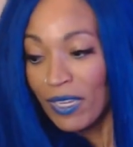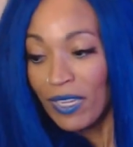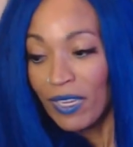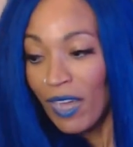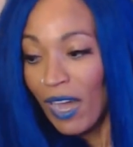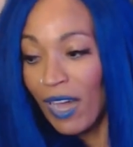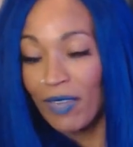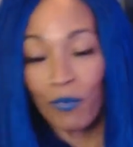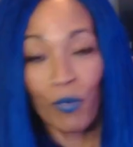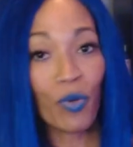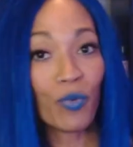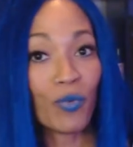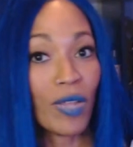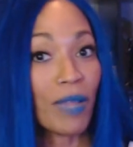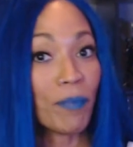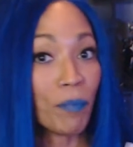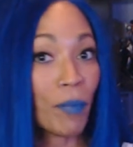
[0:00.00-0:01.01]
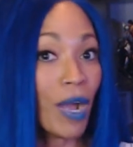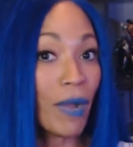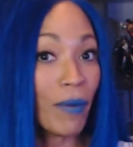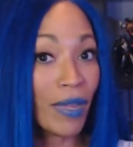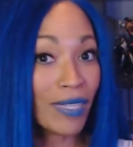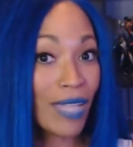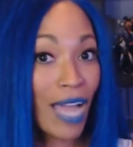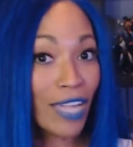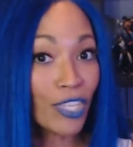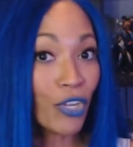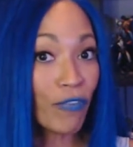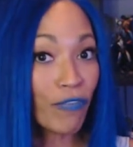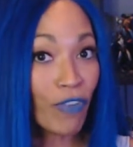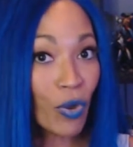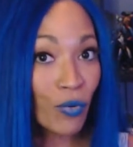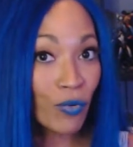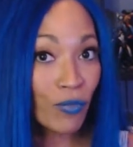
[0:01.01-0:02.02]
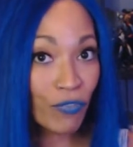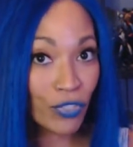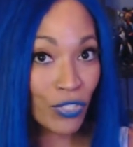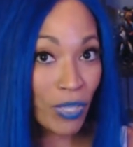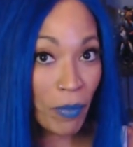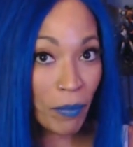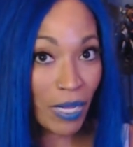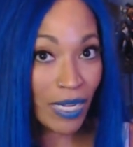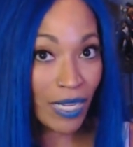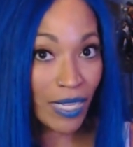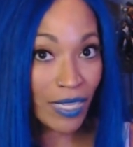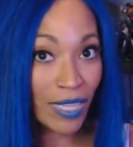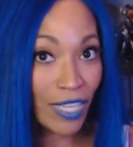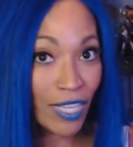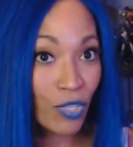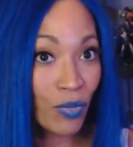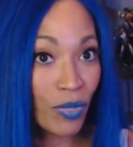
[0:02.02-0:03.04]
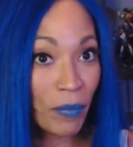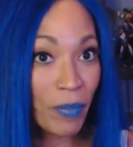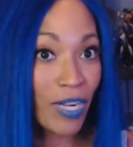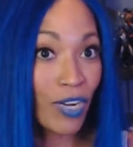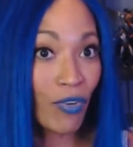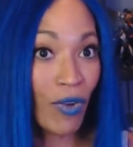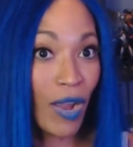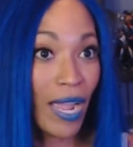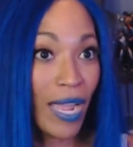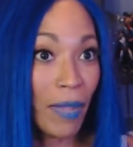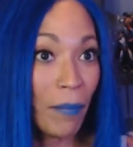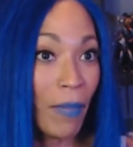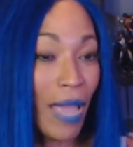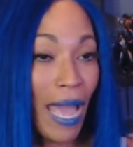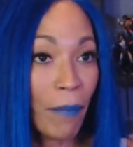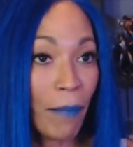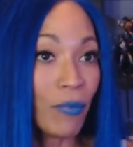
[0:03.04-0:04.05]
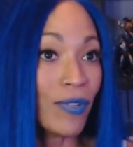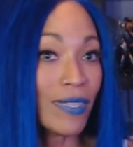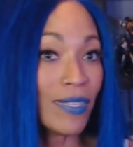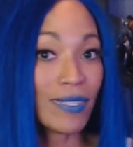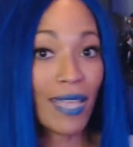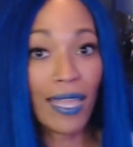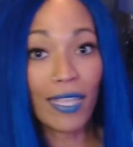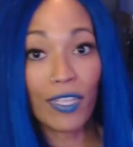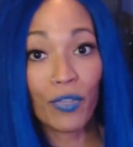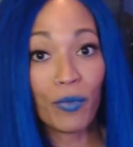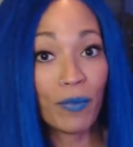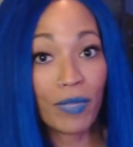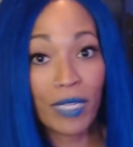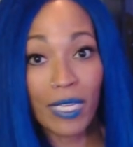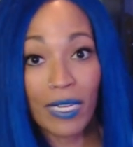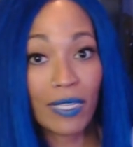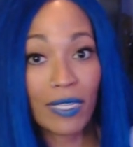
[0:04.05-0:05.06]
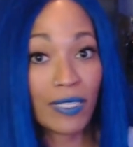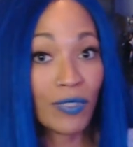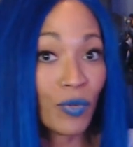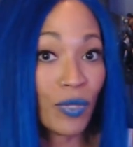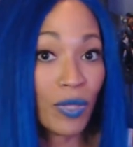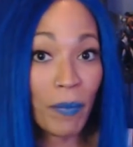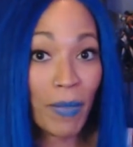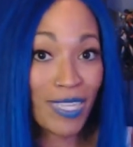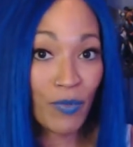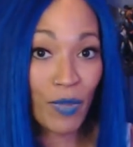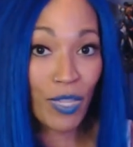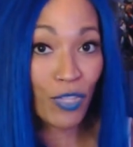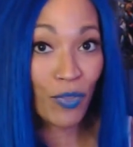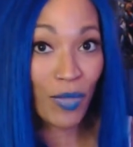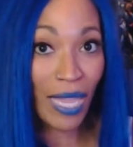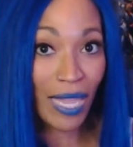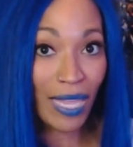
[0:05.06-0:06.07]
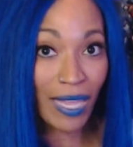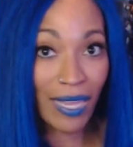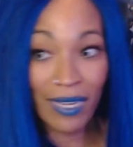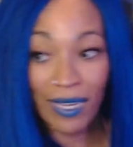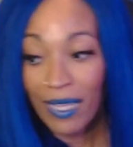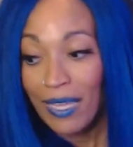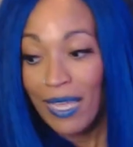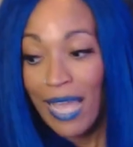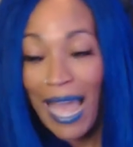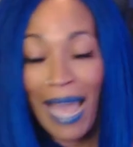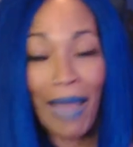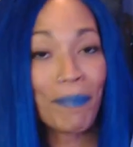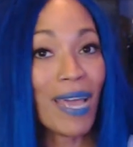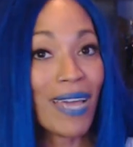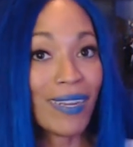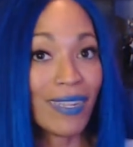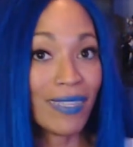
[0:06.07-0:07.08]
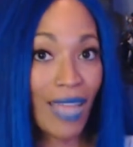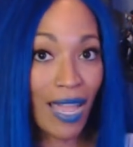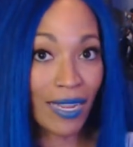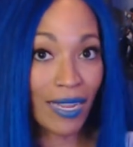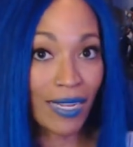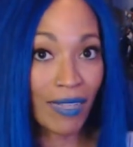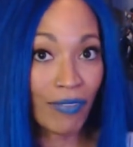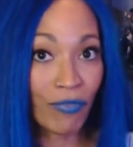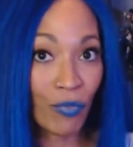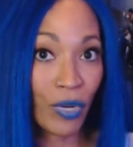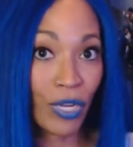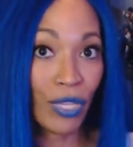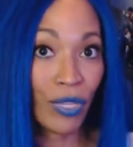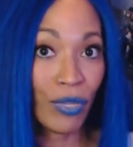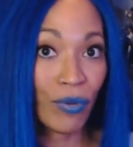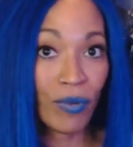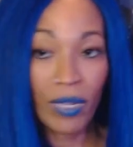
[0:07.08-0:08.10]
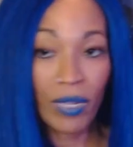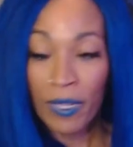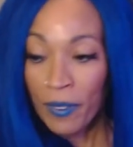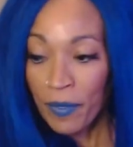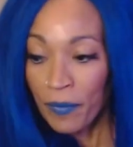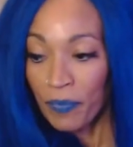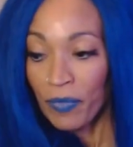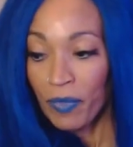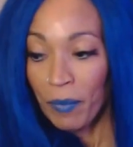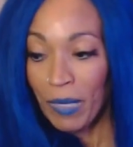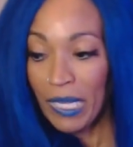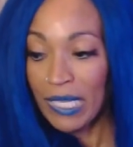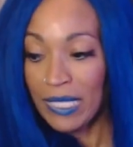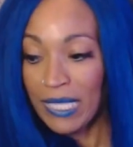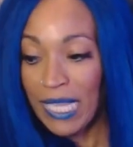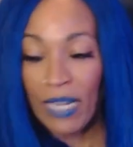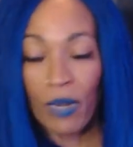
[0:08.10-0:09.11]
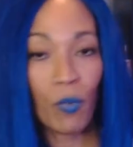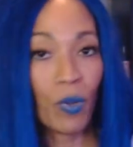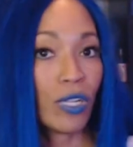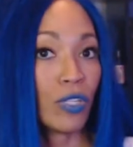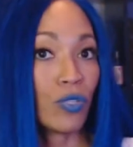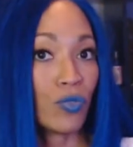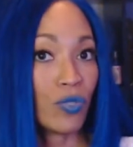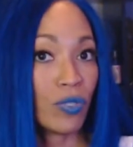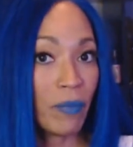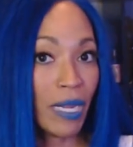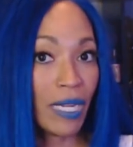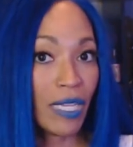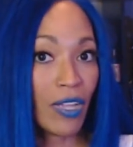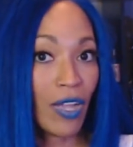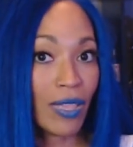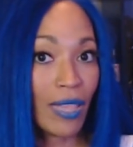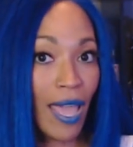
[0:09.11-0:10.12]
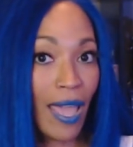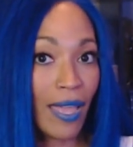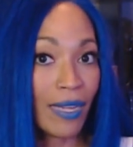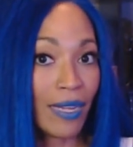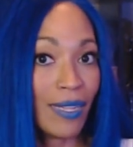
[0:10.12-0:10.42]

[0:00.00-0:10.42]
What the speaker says: won't unlock your phone for somebody, like you commit a crime, Apple is like, you get into it the best way you can. I'm not unlocking it for you because they don't want to lose money on that.